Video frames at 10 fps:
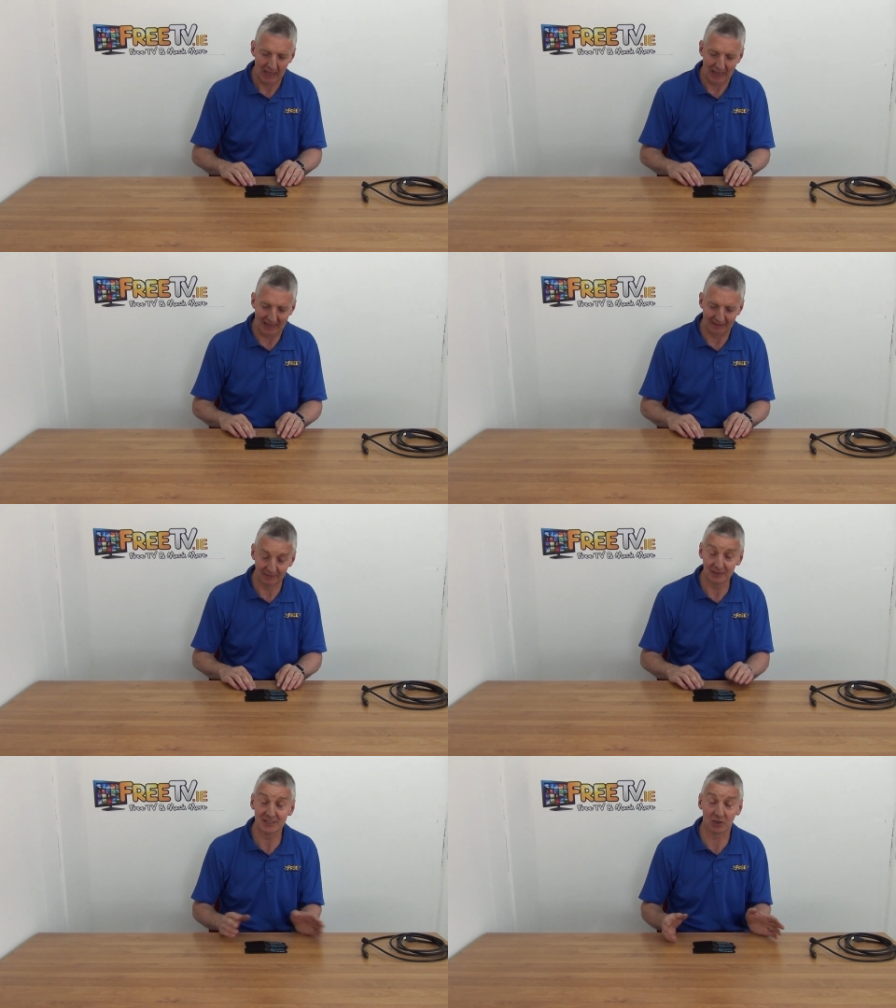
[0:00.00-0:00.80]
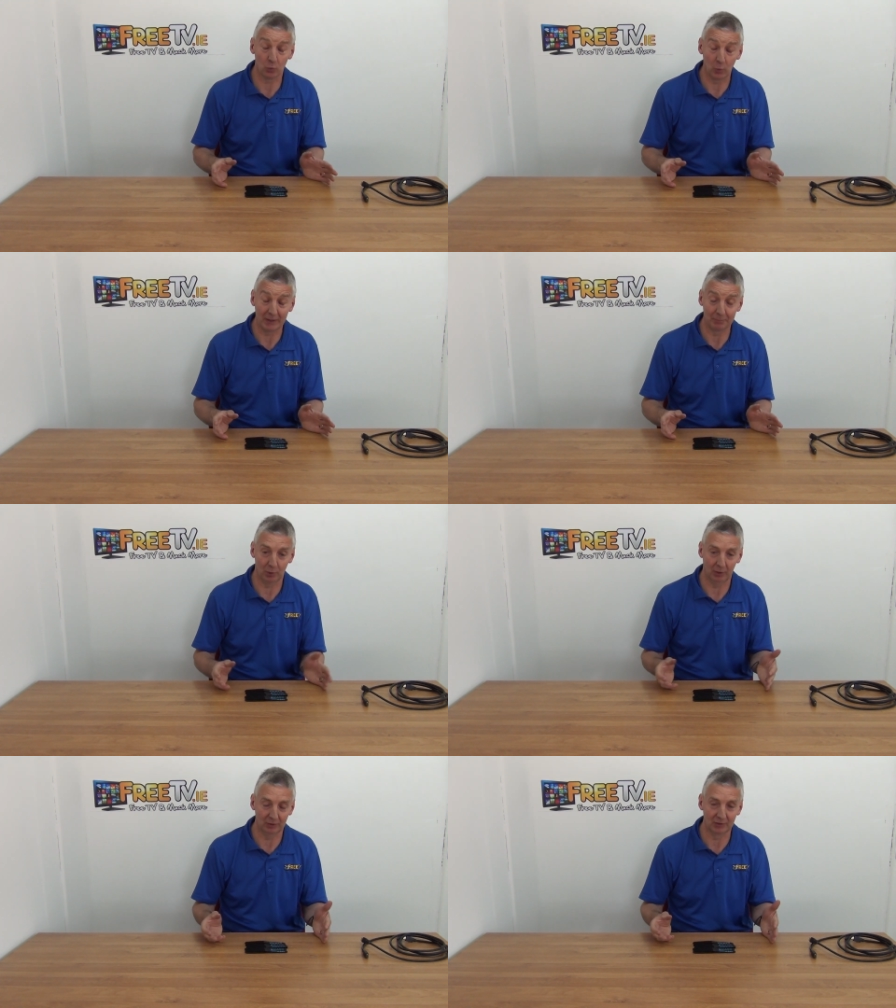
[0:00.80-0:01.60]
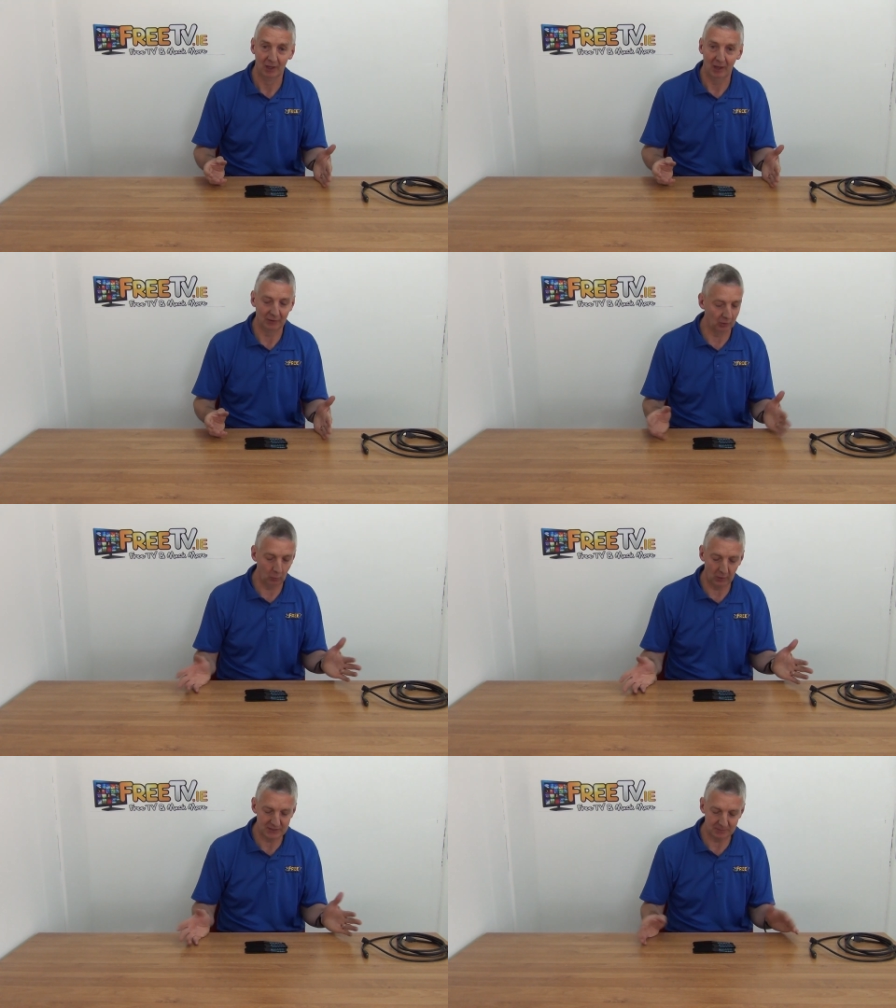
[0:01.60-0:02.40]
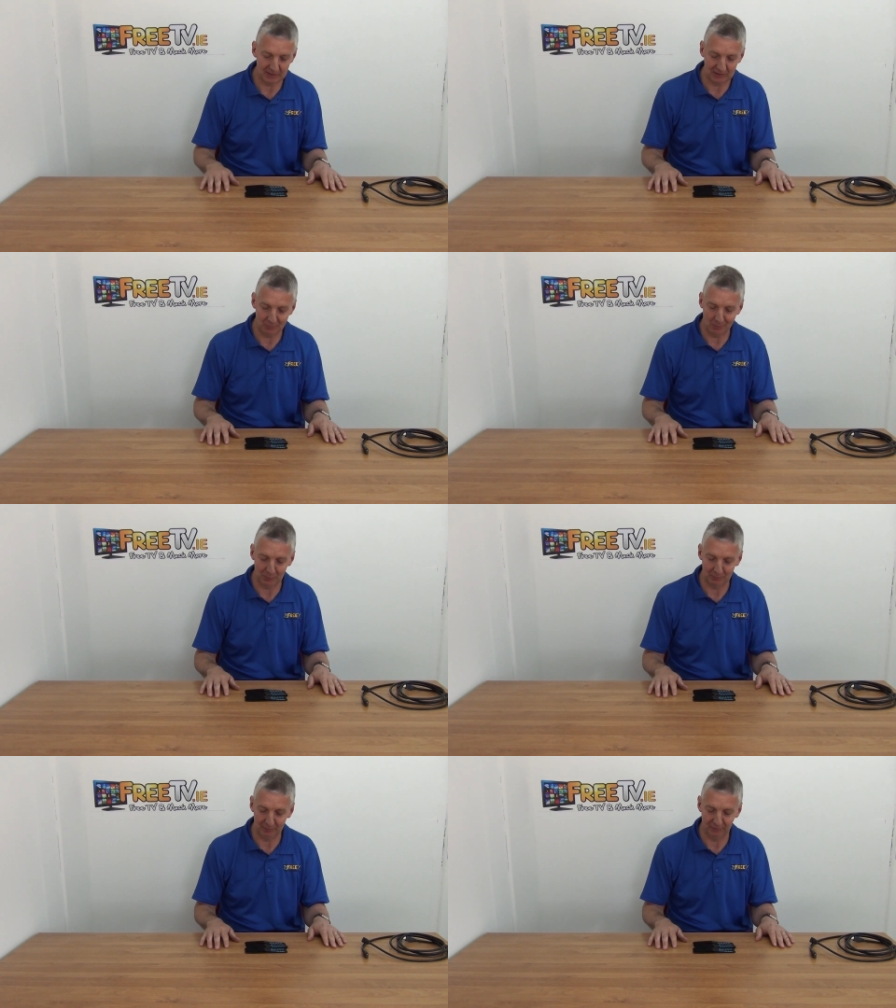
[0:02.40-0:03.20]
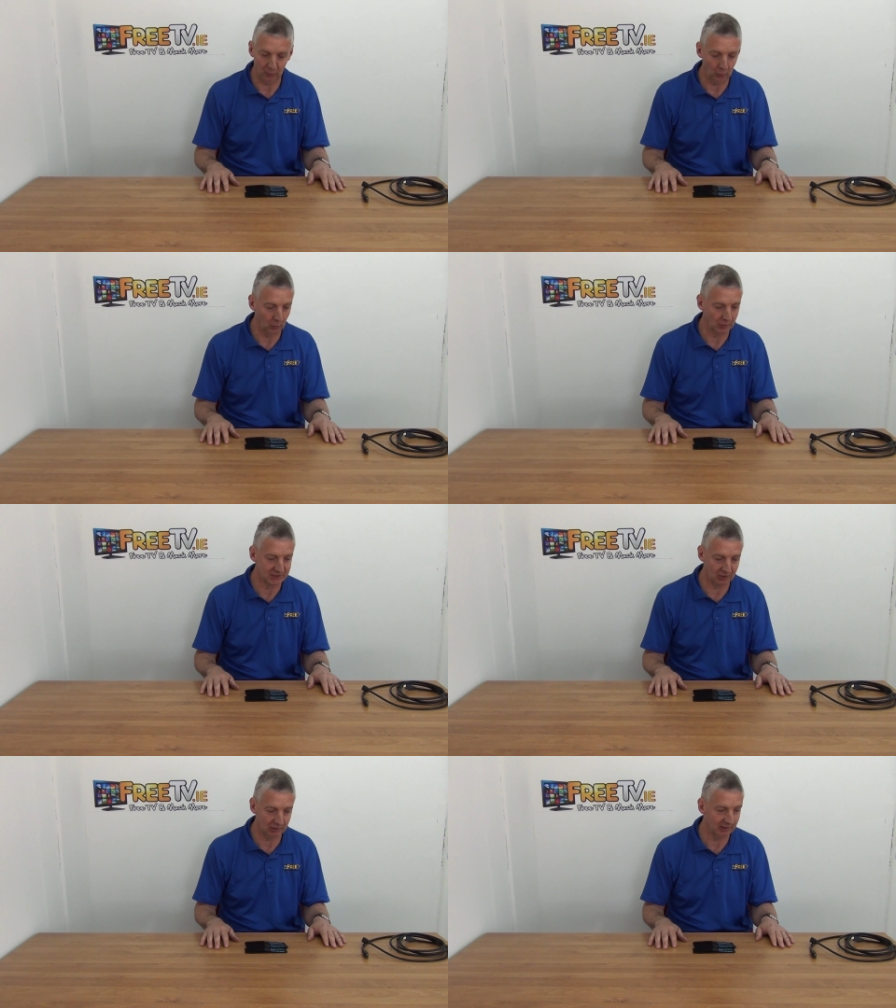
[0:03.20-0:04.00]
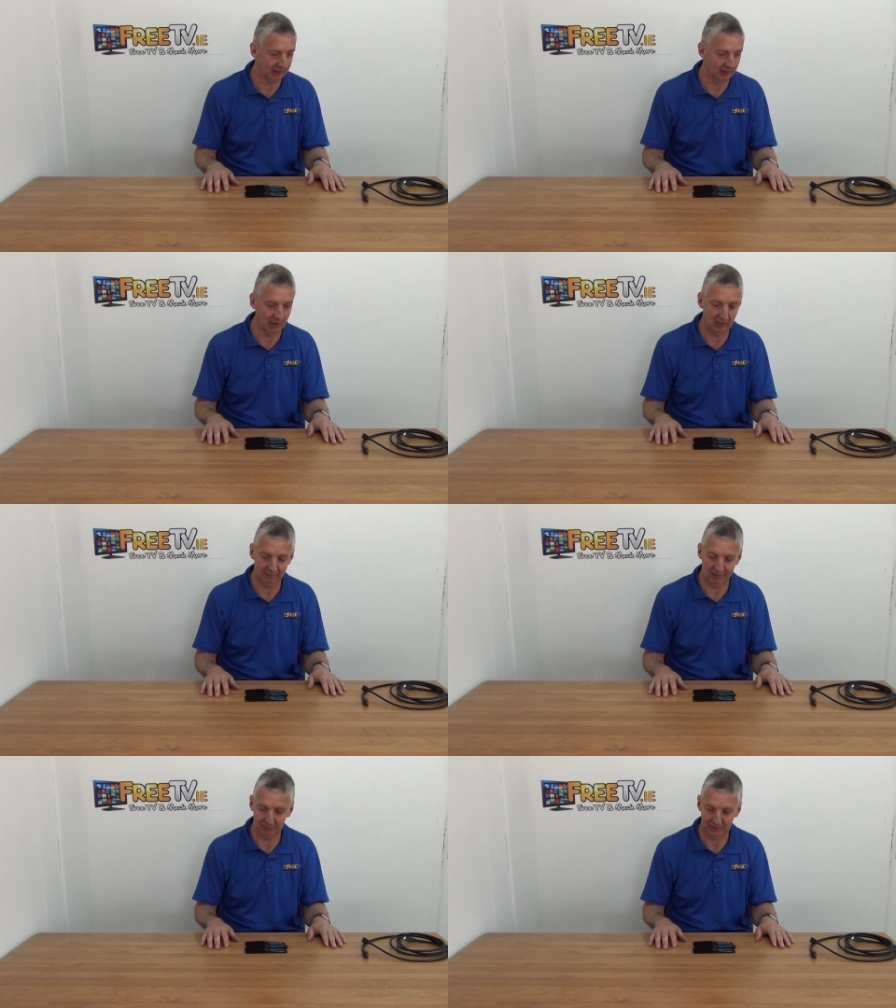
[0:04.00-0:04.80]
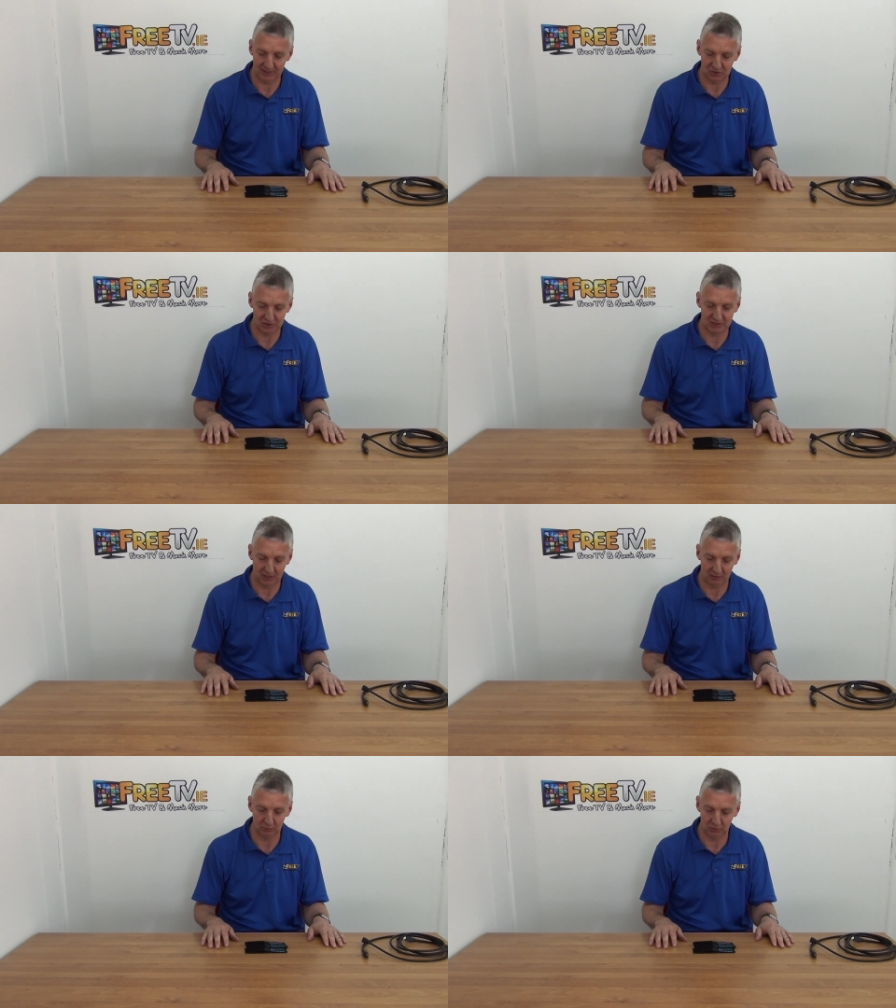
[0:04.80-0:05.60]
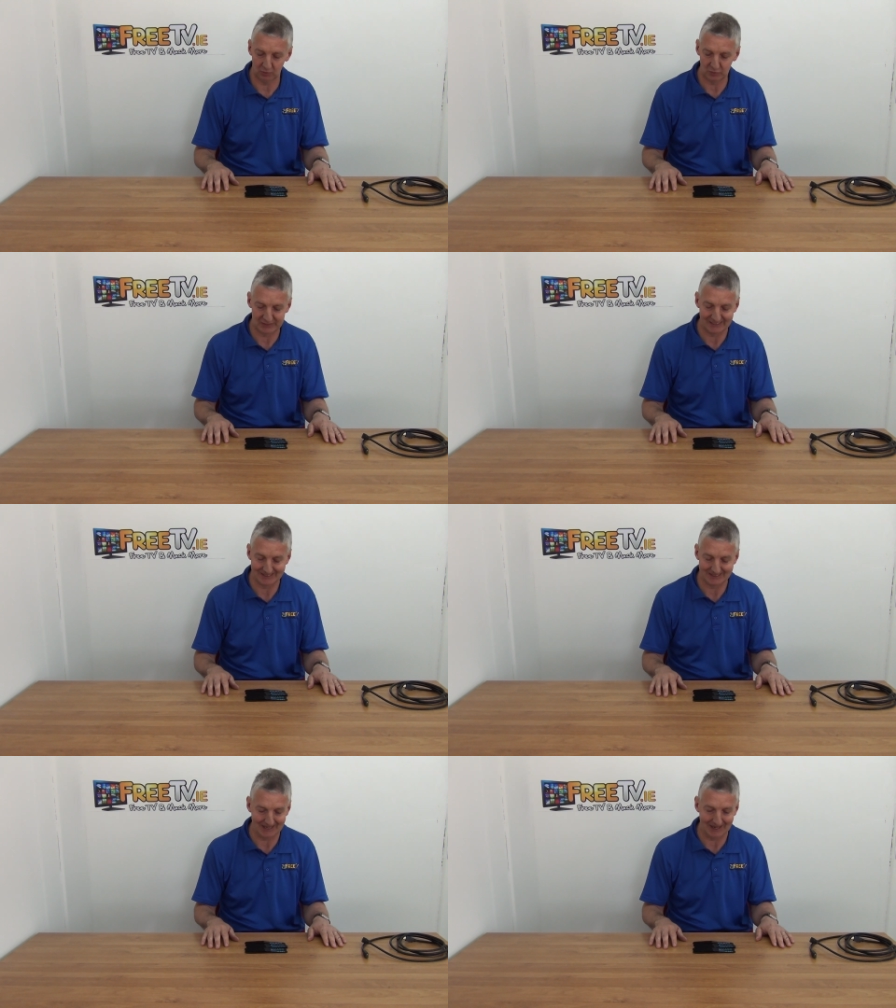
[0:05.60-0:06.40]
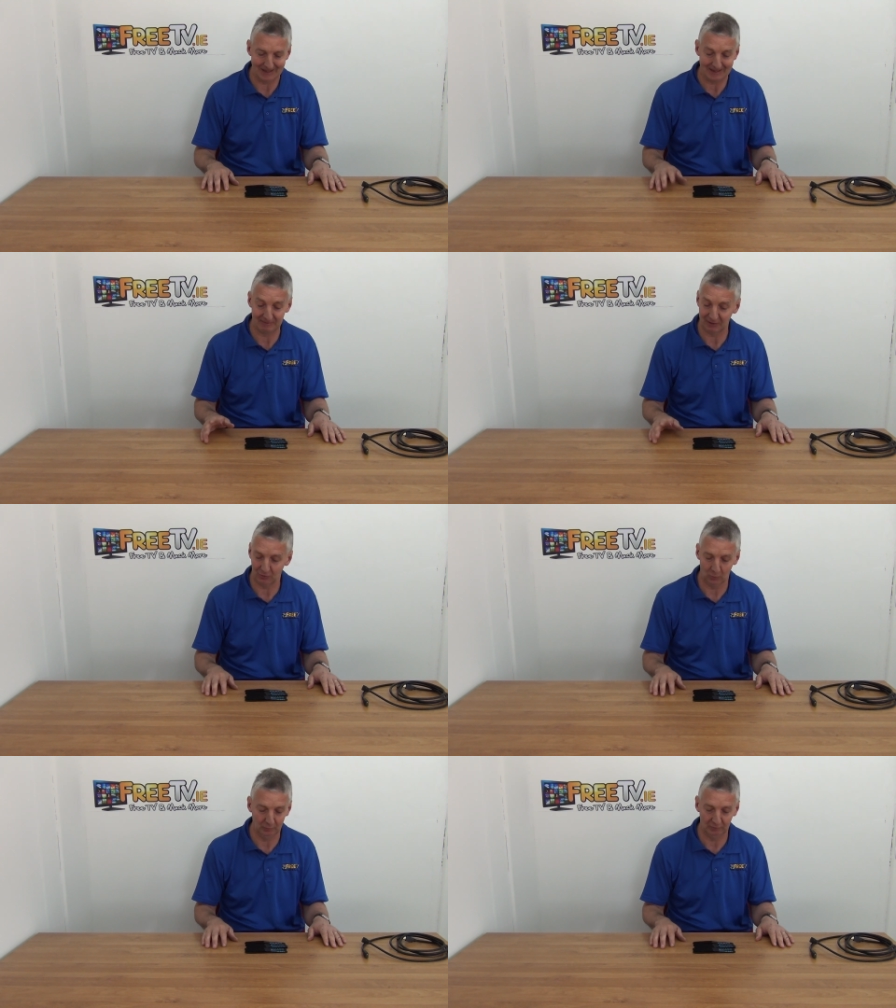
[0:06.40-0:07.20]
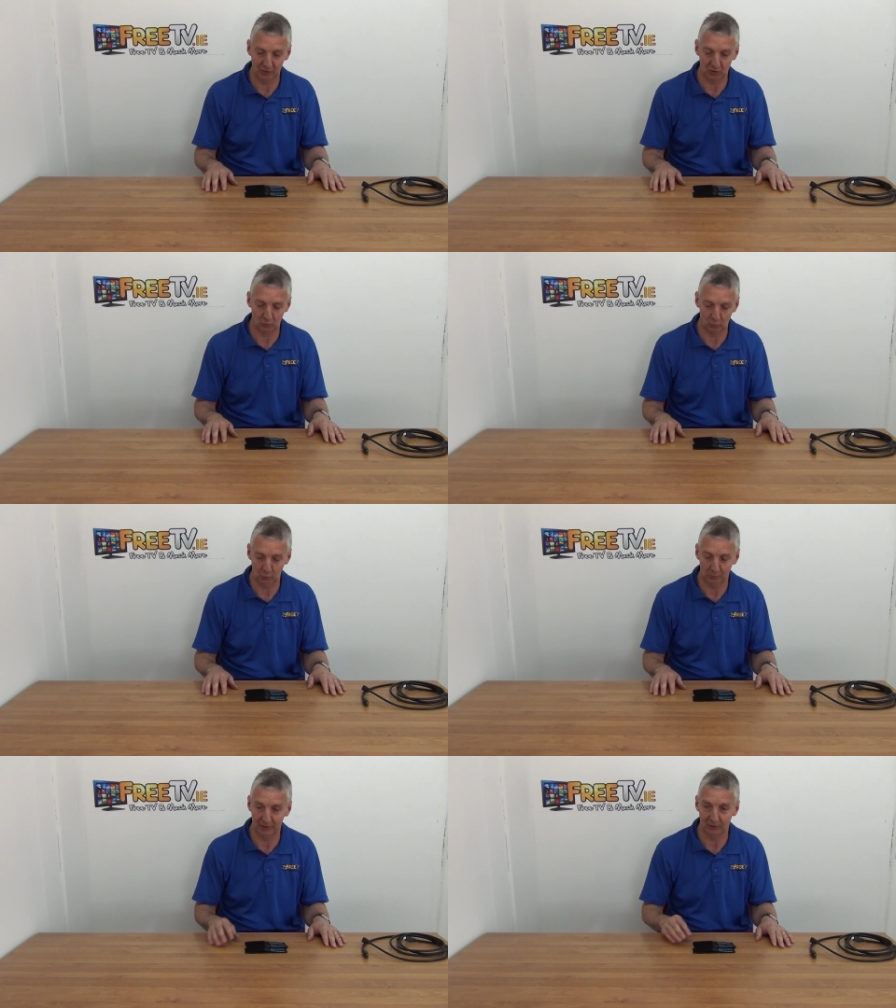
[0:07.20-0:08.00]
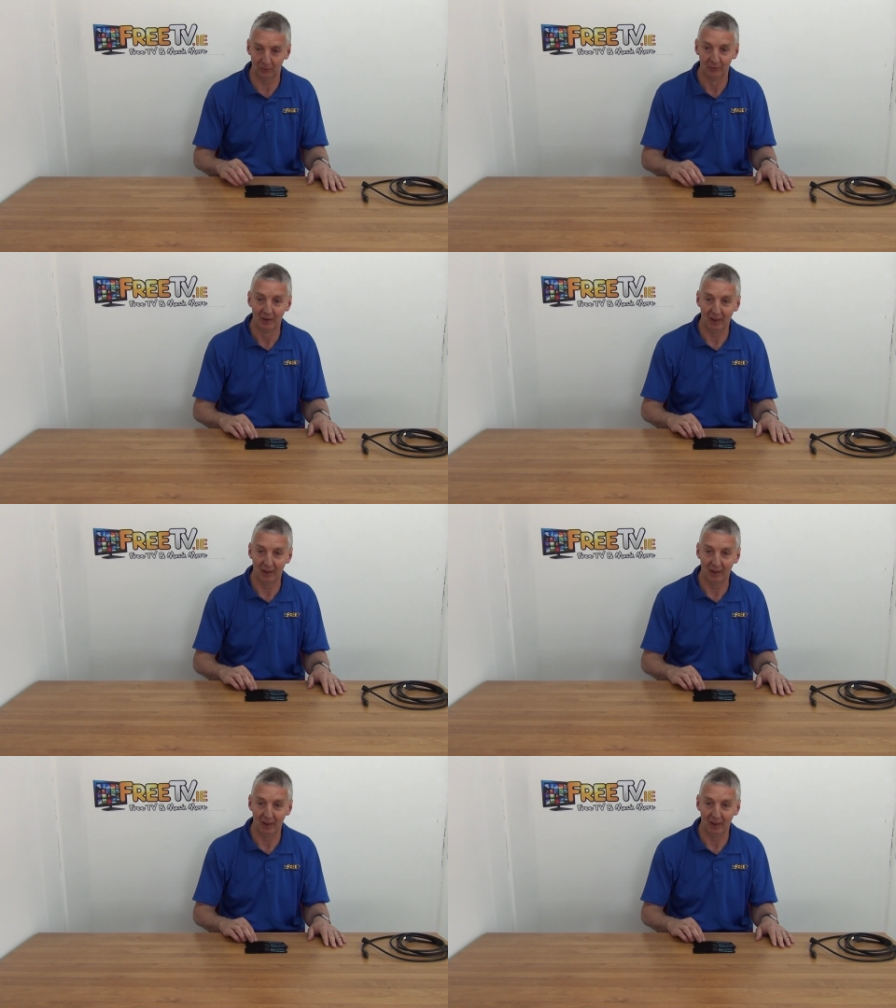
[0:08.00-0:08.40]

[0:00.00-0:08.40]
and this is a great product. I don't know why somebody didn't come up with them before. Certainly in a lot of applications I would use this, uh, even in our own video room here.